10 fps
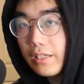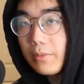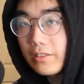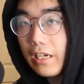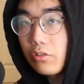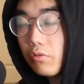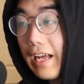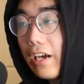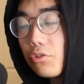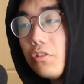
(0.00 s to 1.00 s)
time that Satoru
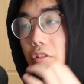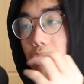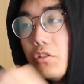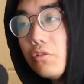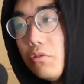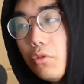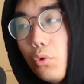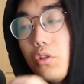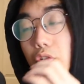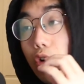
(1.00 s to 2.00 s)
actually knew
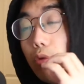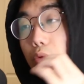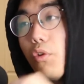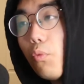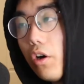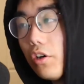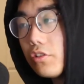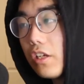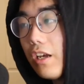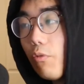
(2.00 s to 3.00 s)
who the culprit
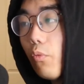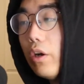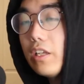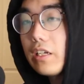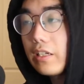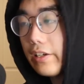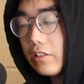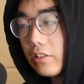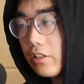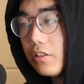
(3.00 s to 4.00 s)
was and went
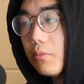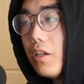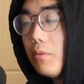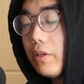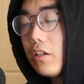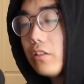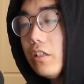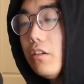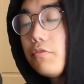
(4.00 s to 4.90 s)
against him. Because in the